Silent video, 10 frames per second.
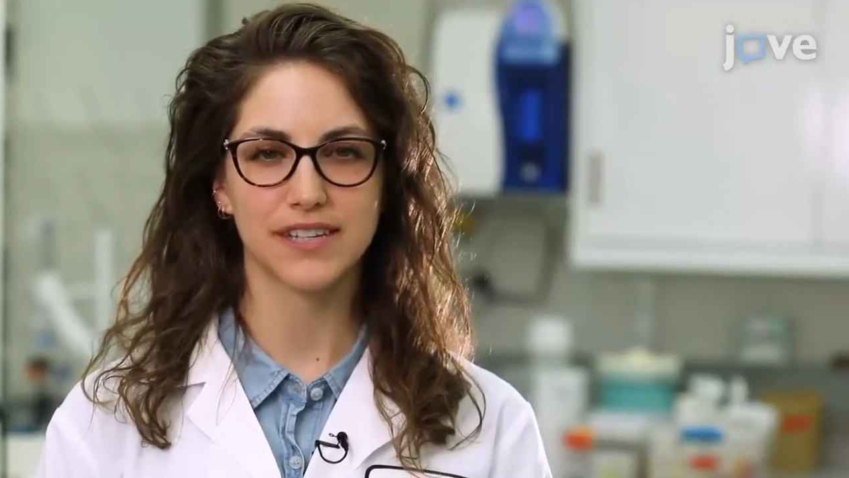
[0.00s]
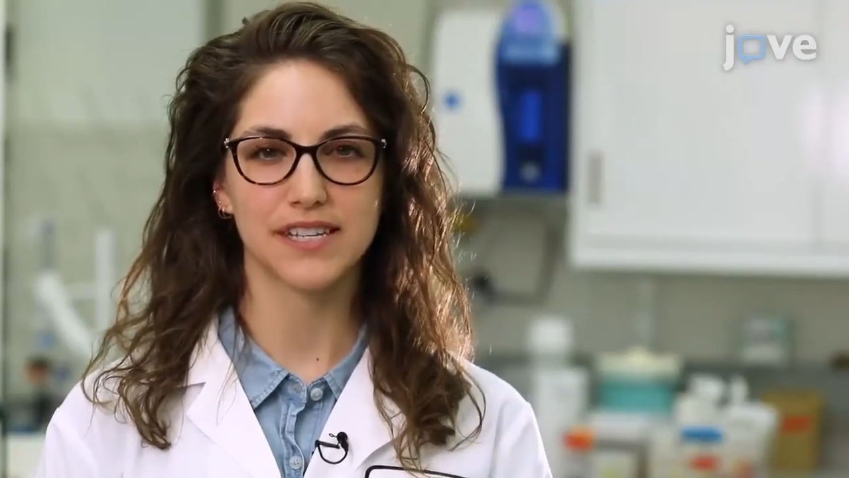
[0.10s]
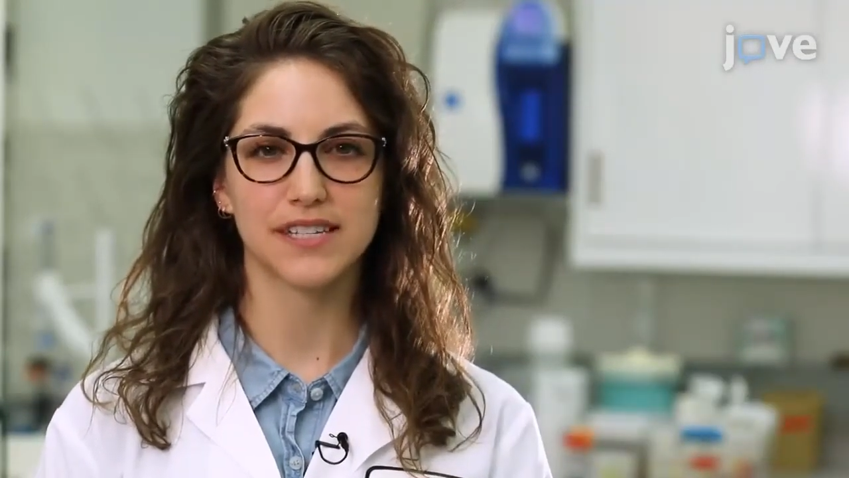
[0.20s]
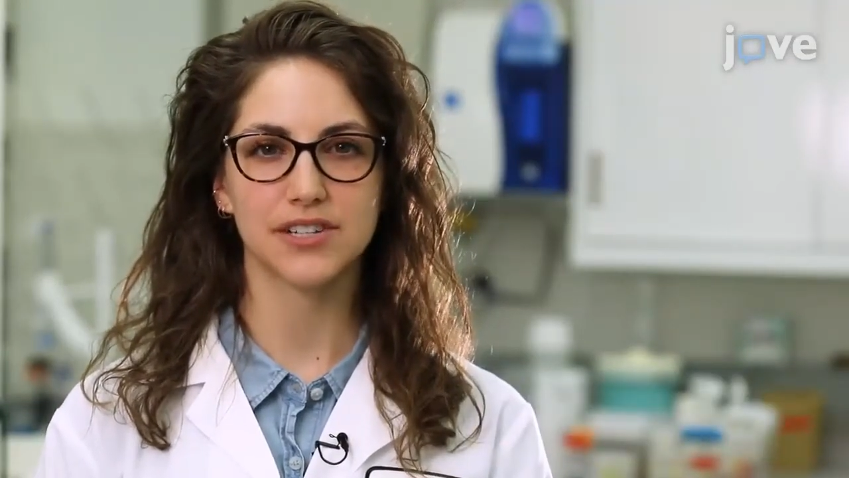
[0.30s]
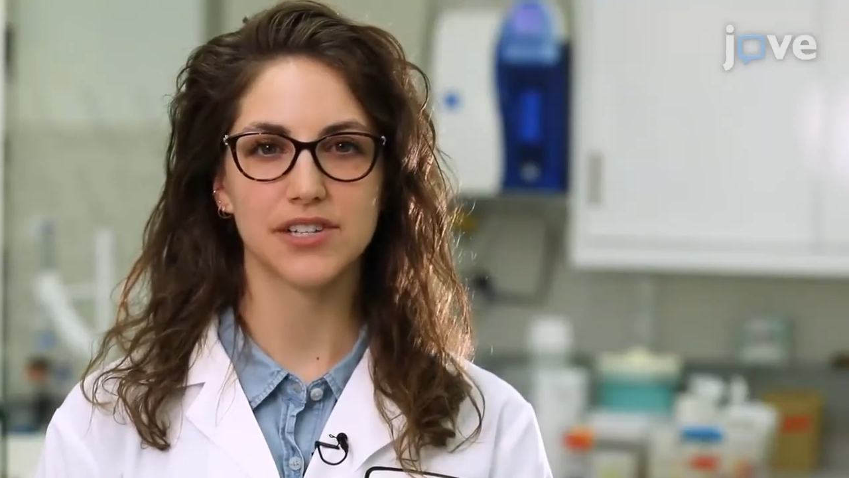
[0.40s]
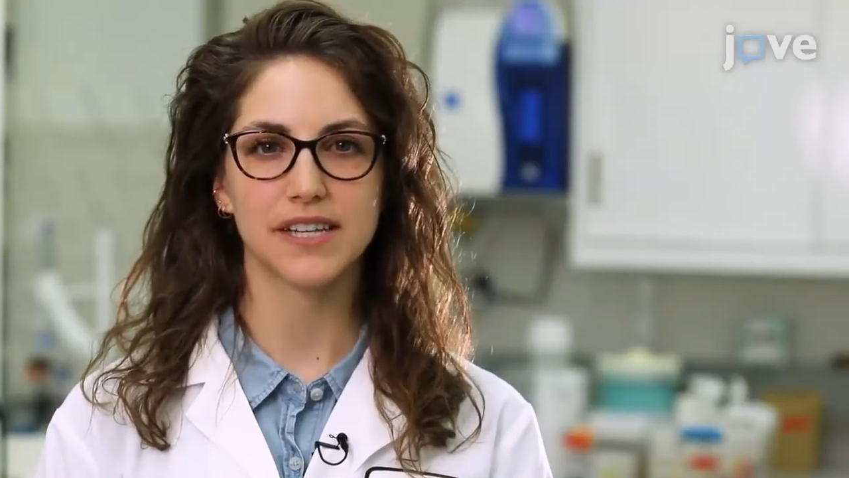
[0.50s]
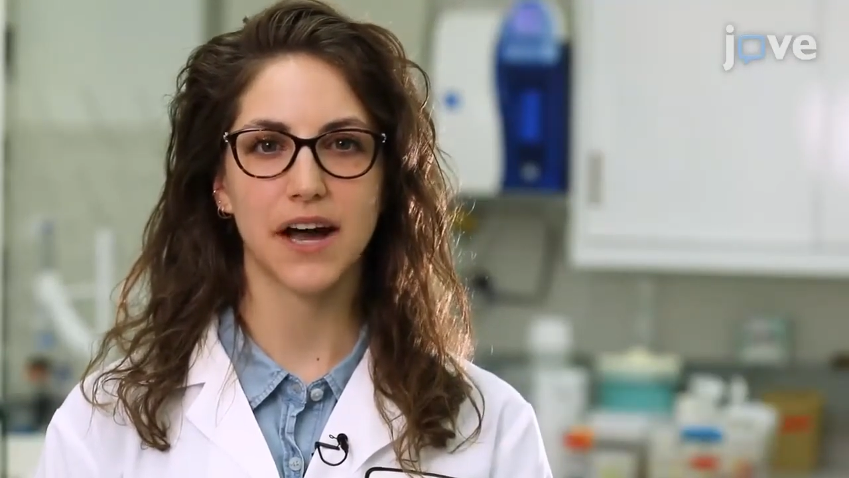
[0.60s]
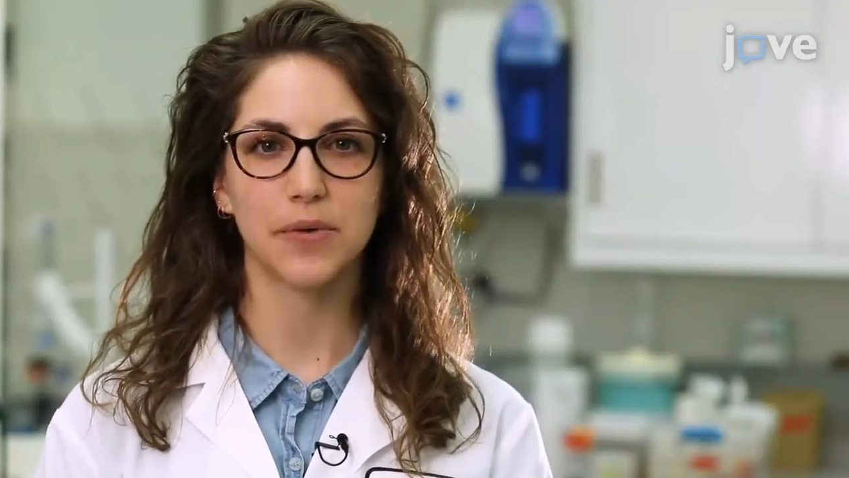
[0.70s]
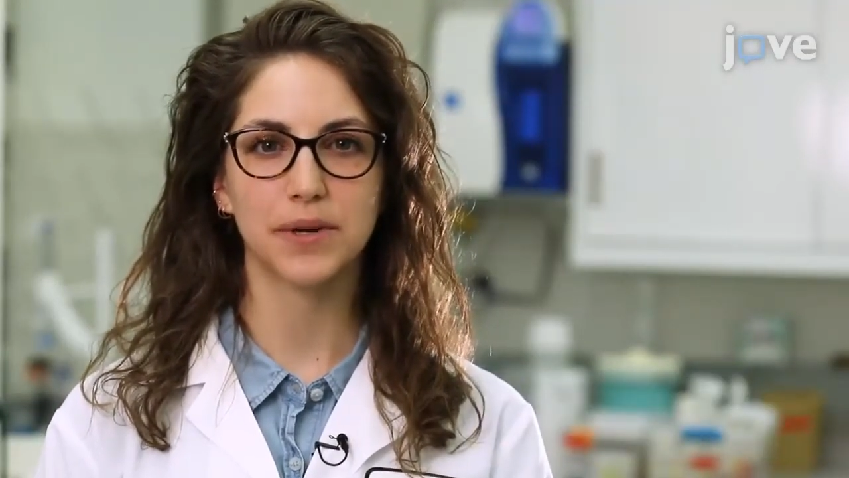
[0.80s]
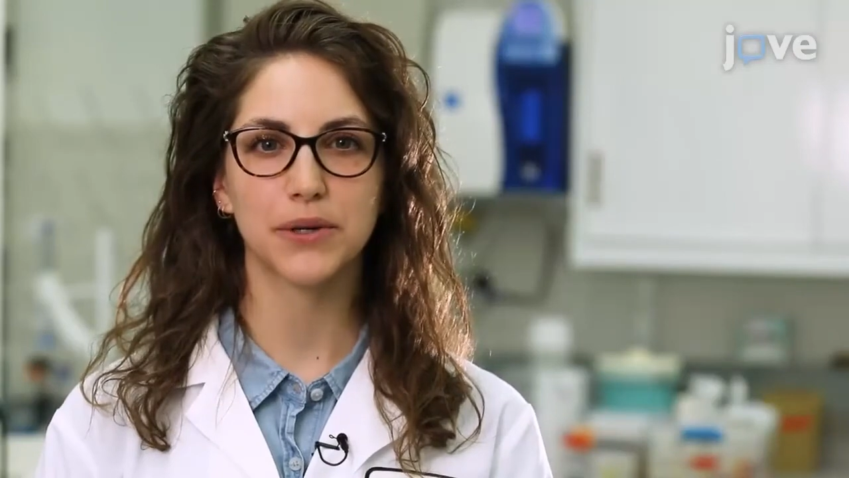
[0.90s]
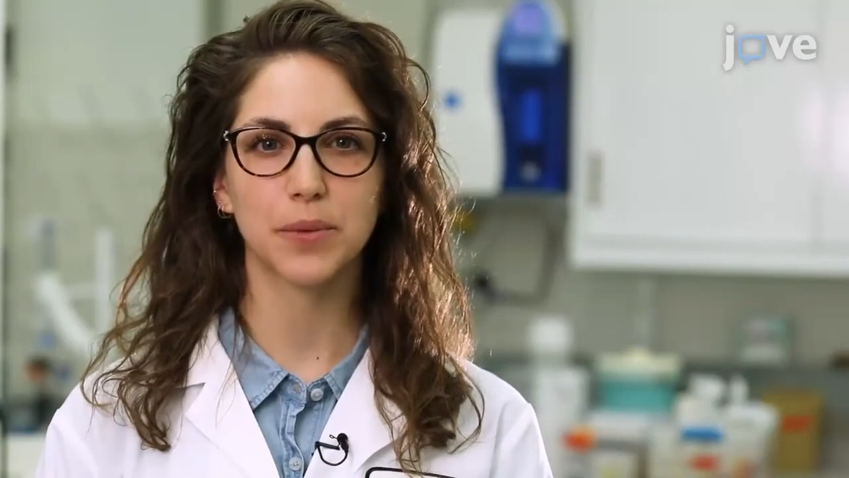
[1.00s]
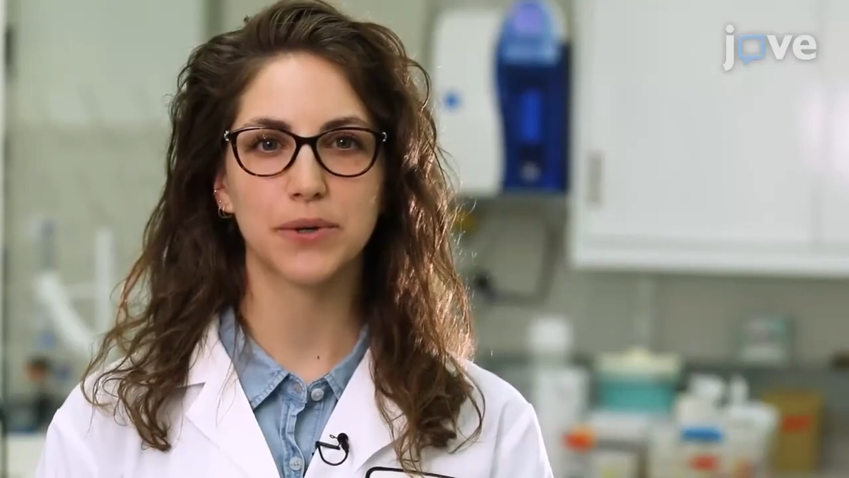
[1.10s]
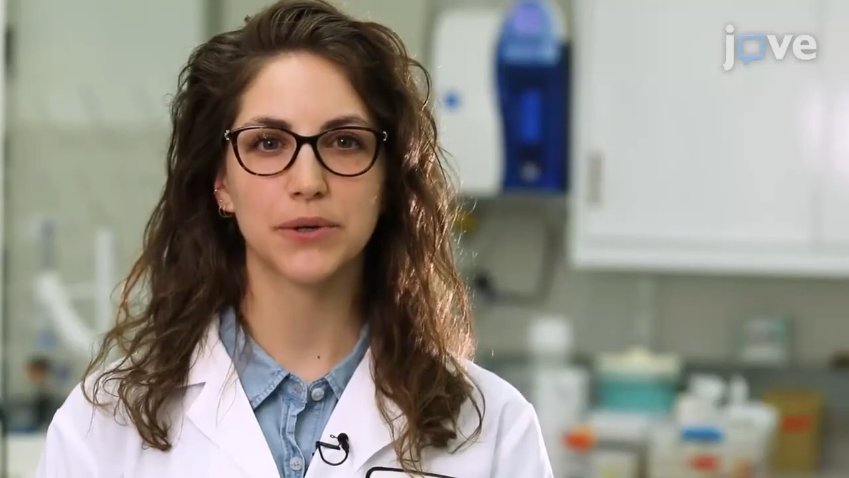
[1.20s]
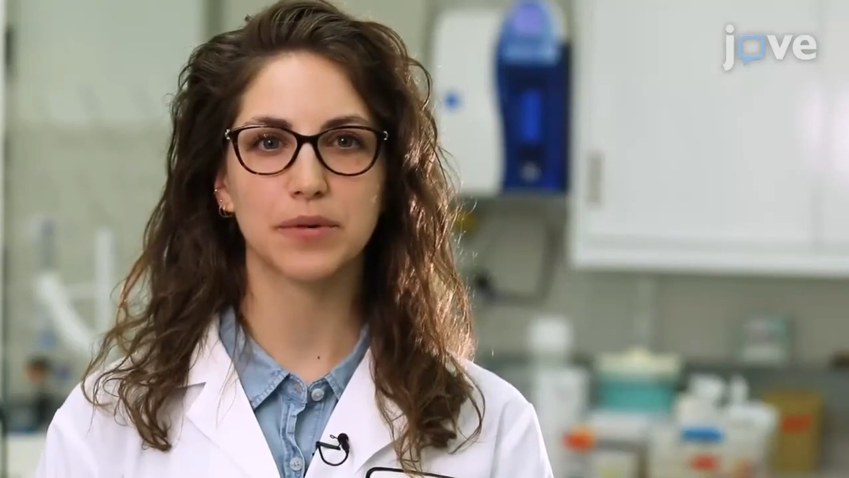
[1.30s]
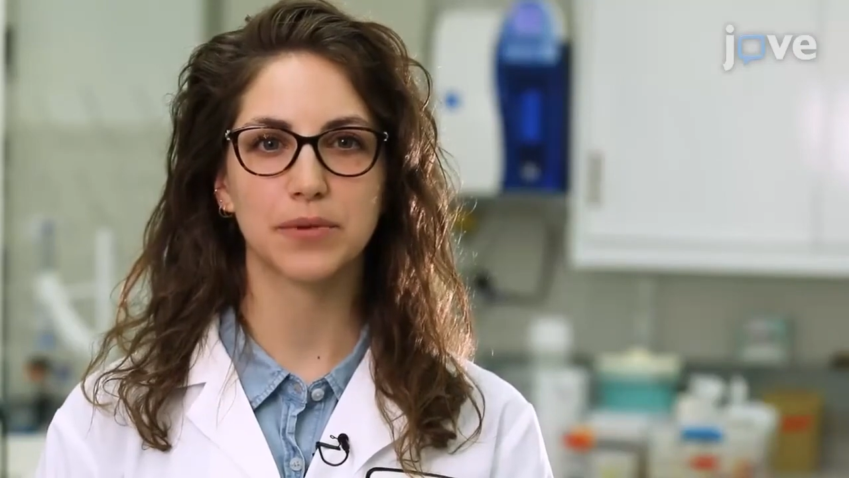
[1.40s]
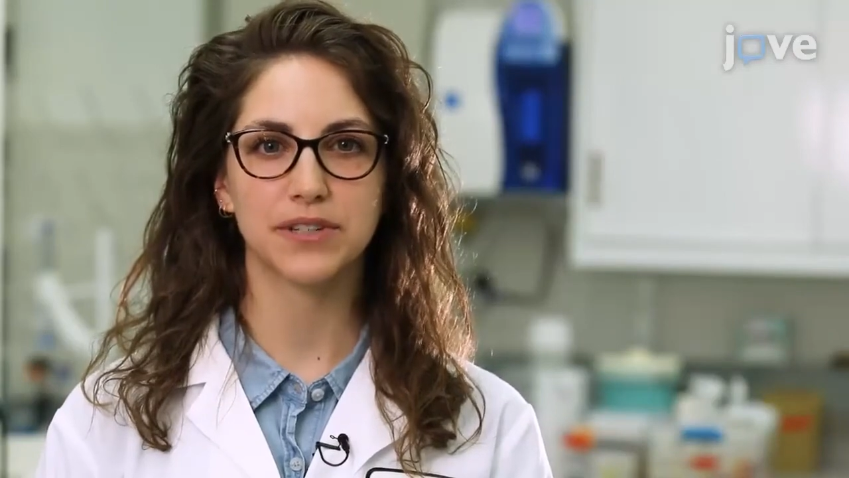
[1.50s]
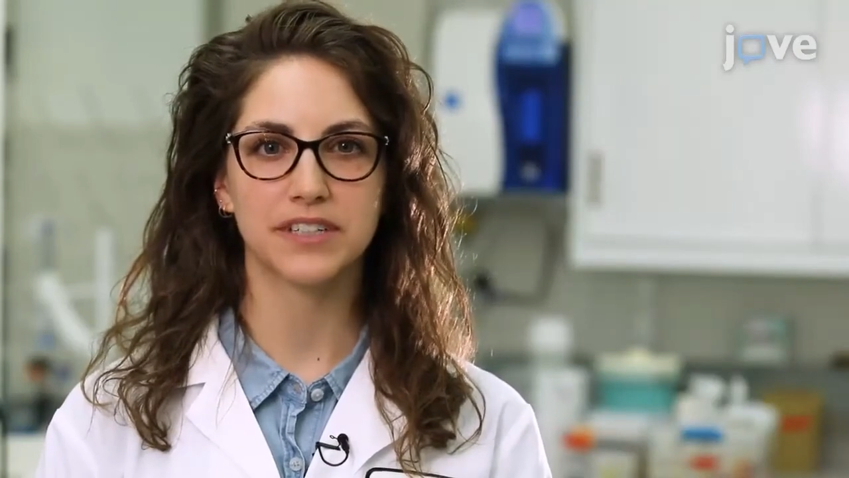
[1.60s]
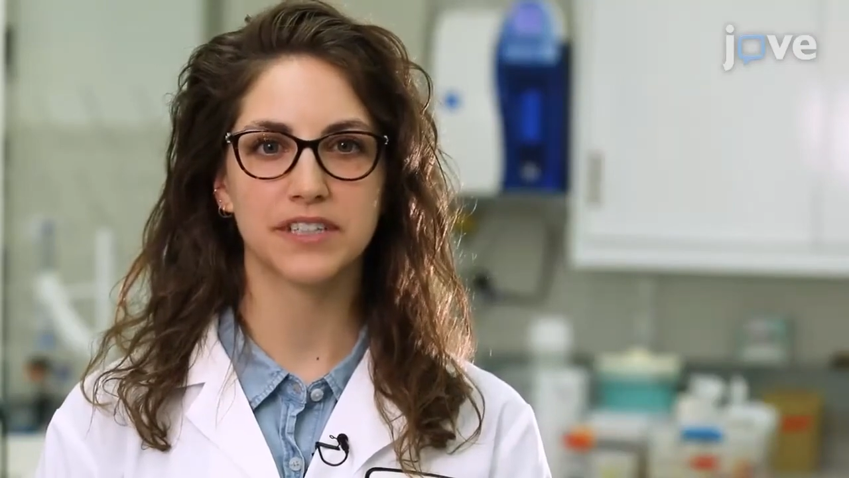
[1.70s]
such as how microbial community